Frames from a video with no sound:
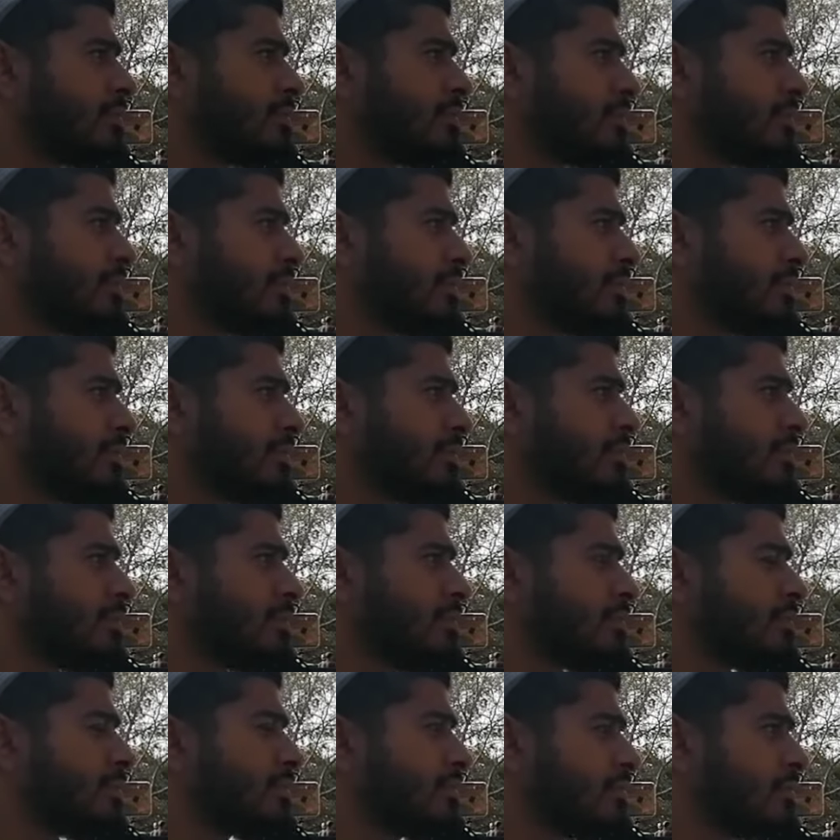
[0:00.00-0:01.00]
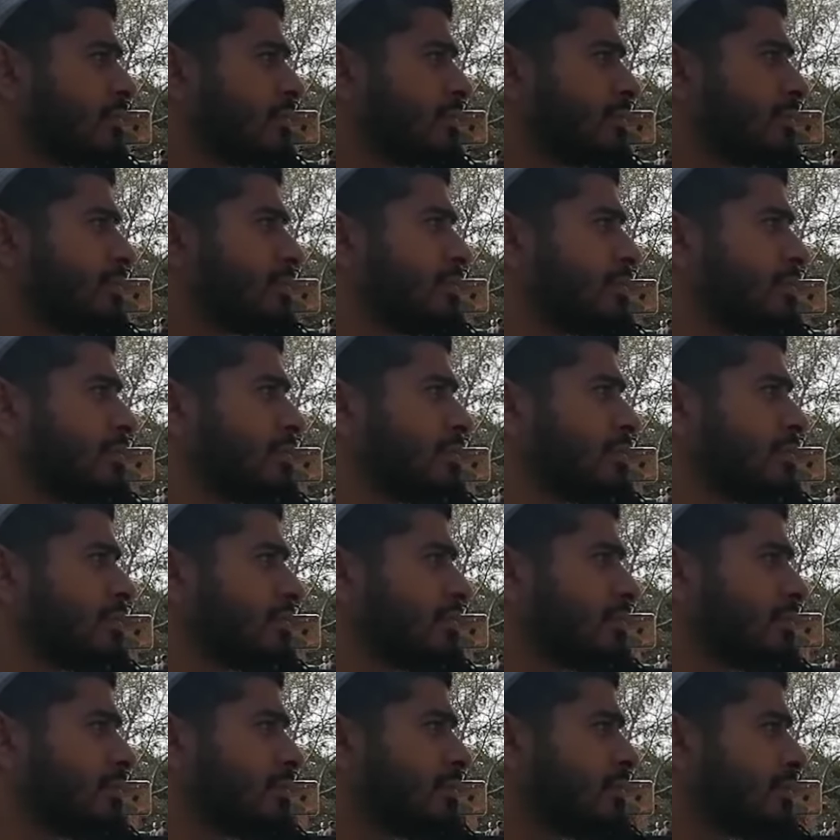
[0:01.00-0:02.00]

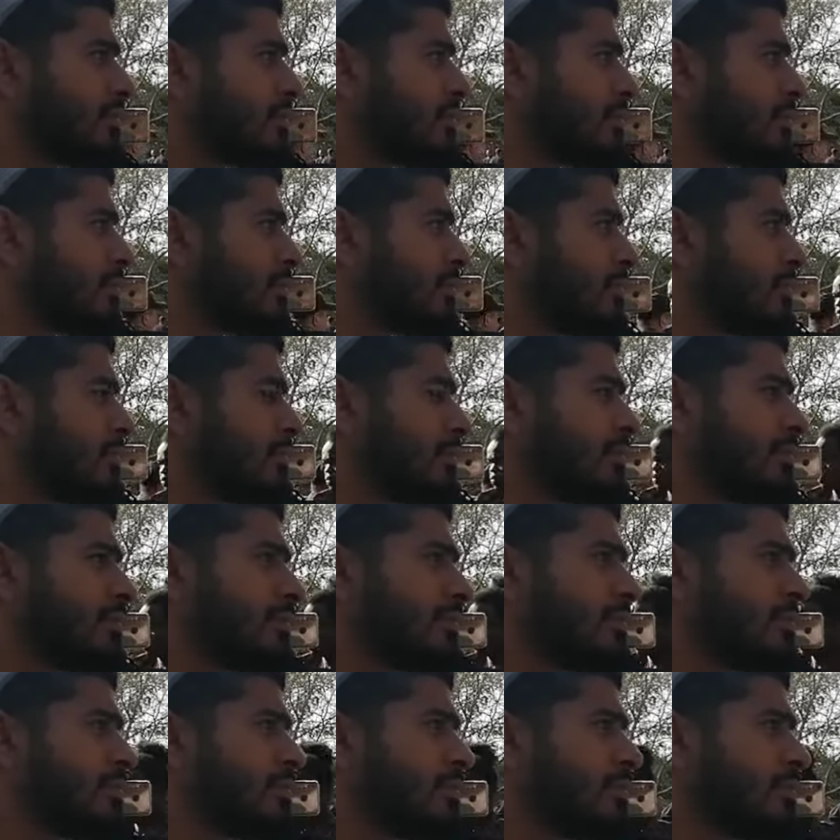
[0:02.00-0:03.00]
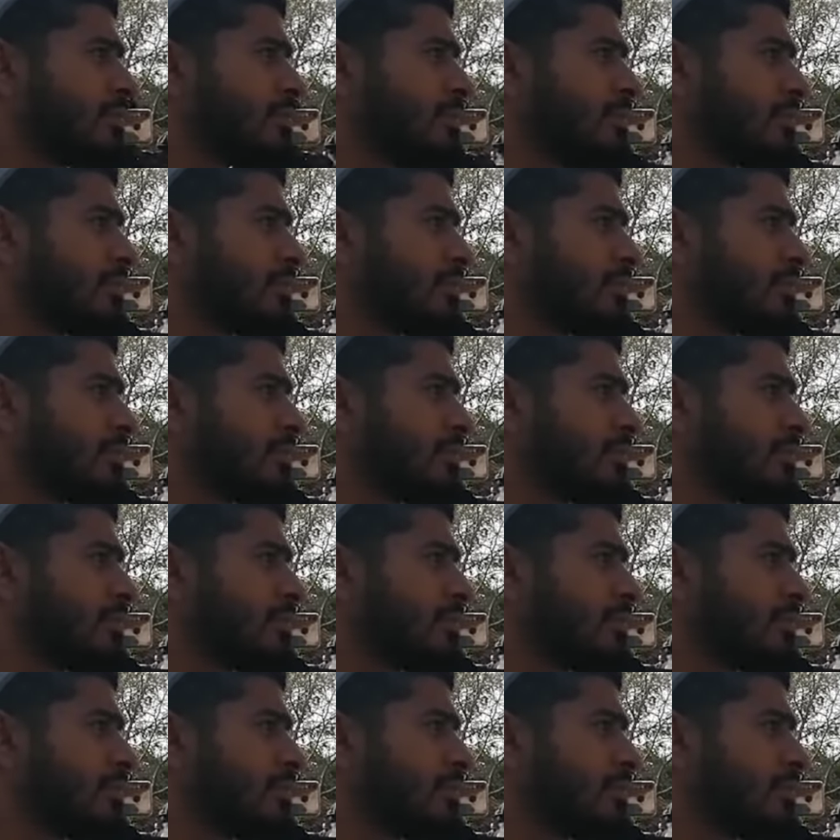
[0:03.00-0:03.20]
No words are spoken by the person on screen.